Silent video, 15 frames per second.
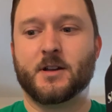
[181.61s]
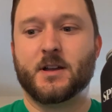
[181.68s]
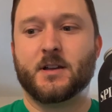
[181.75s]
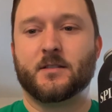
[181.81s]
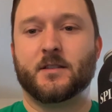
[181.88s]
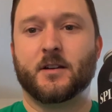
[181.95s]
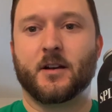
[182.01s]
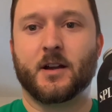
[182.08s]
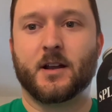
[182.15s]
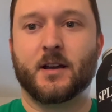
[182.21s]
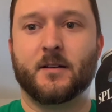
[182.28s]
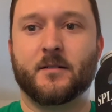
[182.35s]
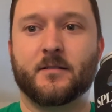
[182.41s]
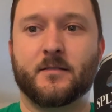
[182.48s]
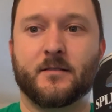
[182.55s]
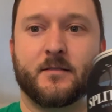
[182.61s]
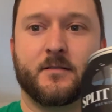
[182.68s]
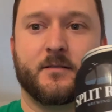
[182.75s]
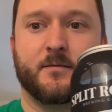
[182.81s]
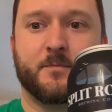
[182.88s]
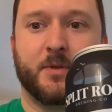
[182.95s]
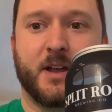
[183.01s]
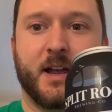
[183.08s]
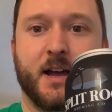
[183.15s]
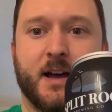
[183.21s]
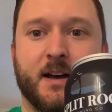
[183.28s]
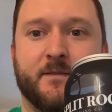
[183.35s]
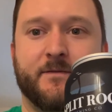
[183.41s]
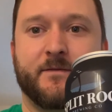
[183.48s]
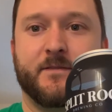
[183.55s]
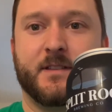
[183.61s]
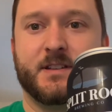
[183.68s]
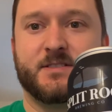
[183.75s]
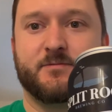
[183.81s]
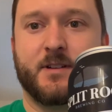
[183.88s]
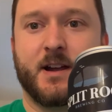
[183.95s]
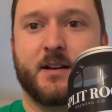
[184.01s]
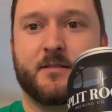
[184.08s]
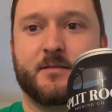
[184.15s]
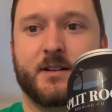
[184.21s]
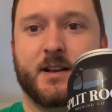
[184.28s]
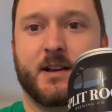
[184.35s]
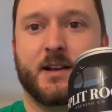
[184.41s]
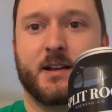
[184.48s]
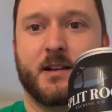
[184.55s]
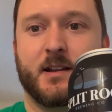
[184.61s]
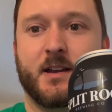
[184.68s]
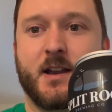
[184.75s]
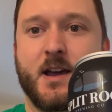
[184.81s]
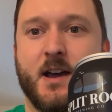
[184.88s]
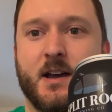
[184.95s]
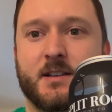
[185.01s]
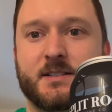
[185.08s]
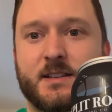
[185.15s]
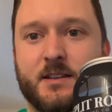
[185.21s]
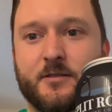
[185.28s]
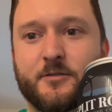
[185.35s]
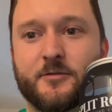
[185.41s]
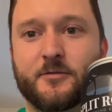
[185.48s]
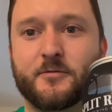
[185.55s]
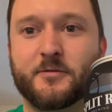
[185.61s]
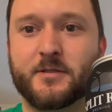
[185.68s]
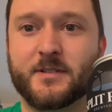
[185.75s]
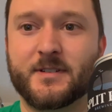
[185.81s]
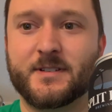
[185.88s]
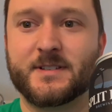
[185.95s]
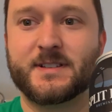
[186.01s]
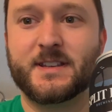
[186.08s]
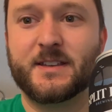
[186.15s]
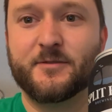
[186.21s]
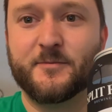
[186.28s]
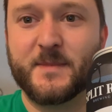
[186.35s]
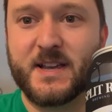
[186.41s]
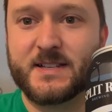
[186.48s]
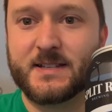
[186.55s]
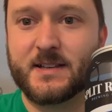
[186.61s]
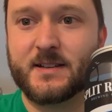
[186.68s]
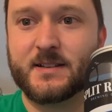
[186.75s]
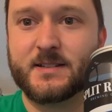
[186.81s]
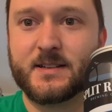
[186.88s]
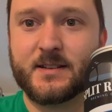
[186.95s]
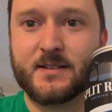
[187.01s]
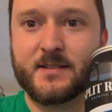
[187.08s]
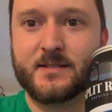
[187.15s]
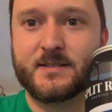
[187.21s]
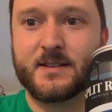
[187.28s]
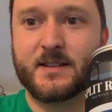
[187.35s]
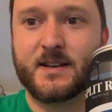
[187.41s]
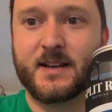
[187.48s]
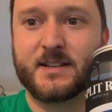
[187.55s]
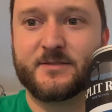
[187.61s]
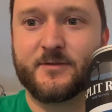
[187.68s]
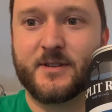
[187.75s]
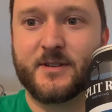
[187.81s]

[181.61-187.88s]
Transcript: they're gonna play off this round and see who makes it to the next round.